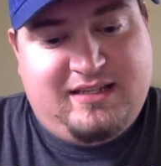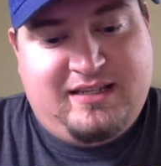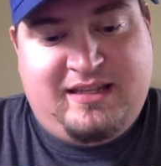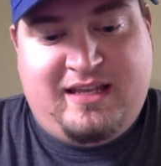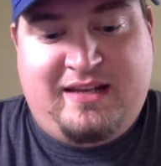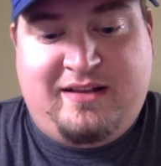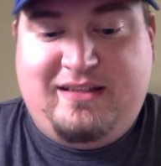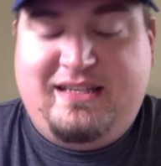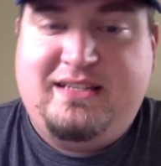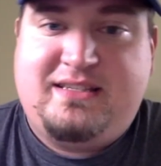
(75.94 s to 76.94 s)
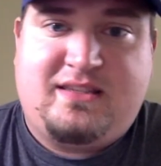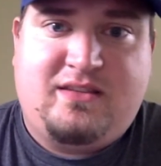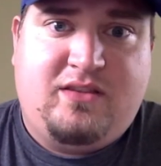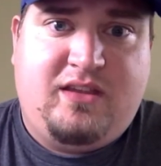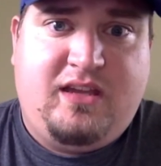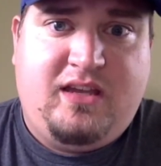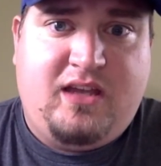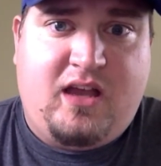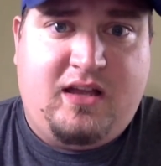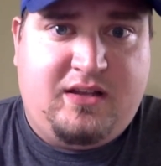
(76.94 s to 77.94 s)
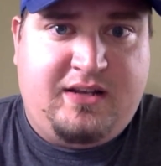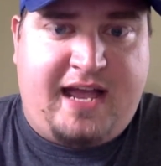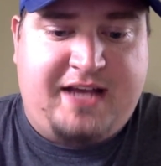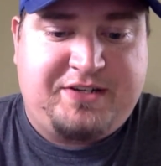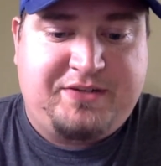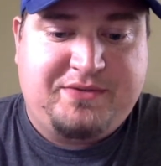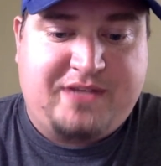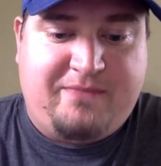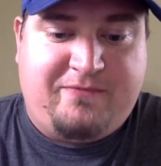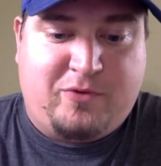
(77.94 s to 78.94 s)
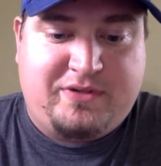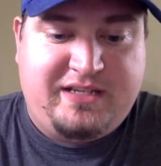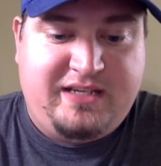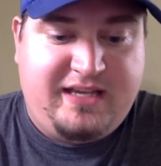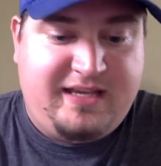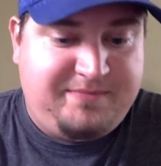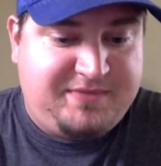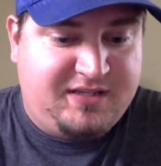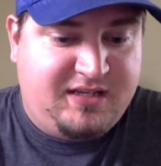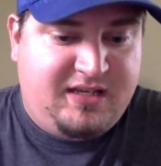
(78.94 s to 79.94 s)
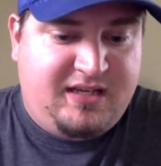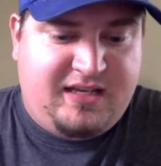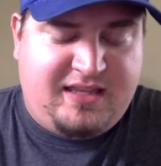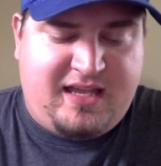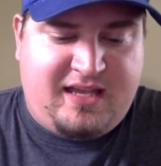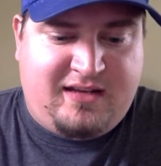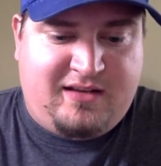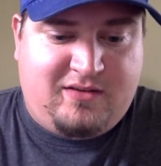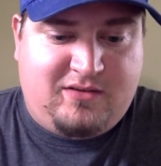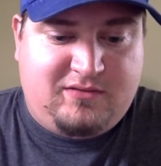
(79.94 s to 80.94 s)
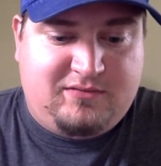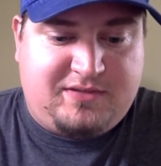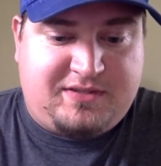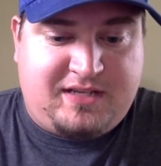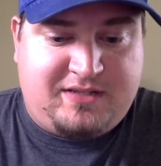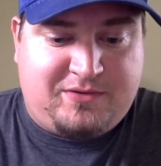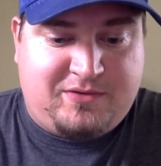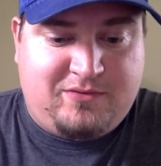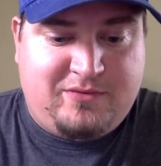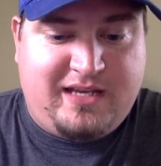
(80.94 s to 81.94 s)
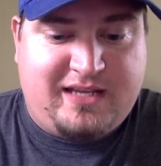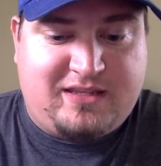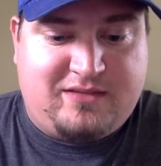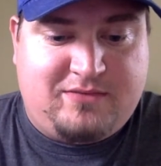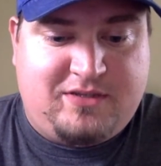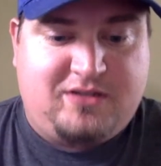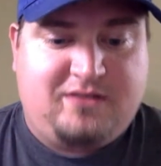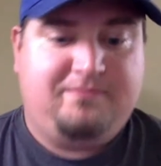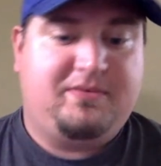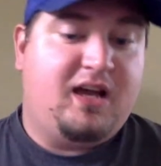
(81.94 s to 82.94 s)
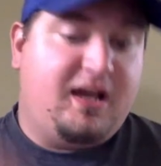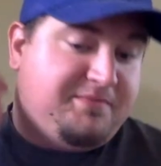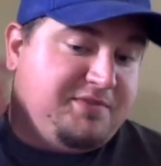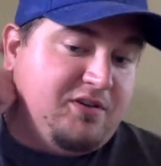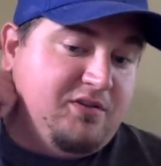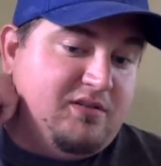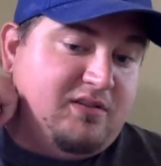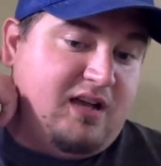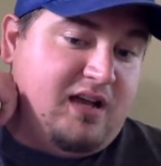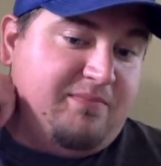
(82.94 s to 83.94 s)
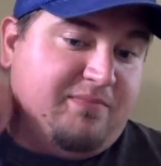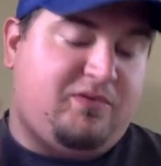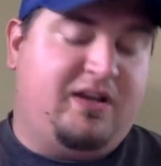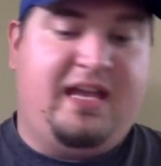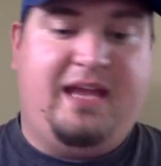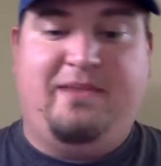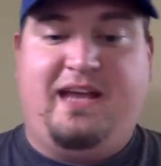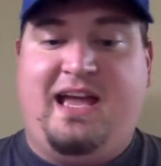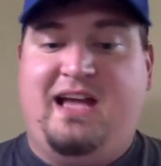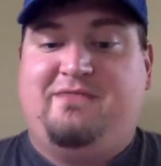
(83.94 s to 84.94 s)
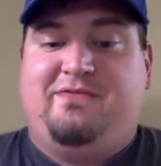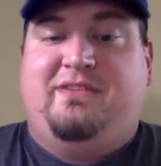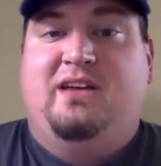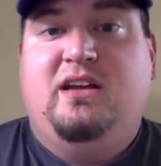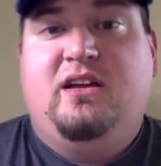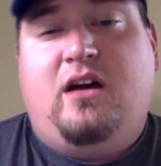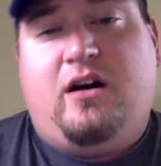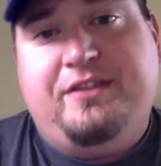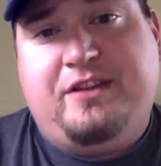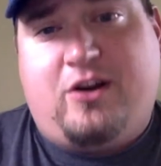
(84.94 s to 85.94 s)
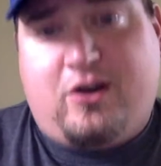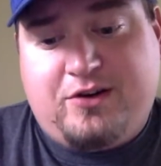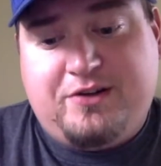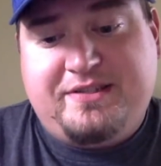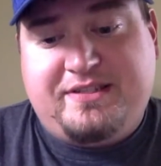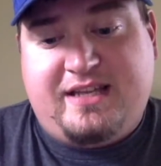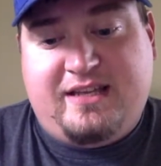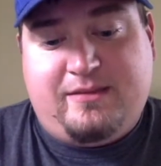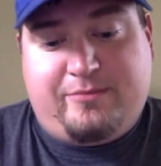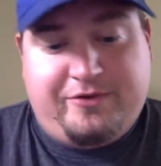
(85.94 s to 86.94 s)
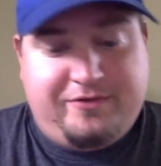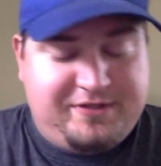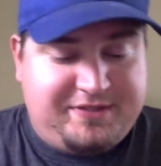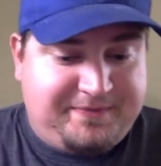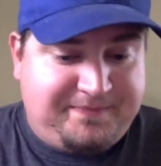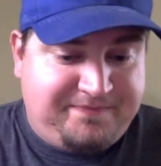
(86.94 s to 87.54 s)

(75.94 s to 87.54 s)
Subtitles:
in the NL East, the Nationals up 14 games. In the NL Central, we got the Cubs up 1.5 on the Cards and the Brewers.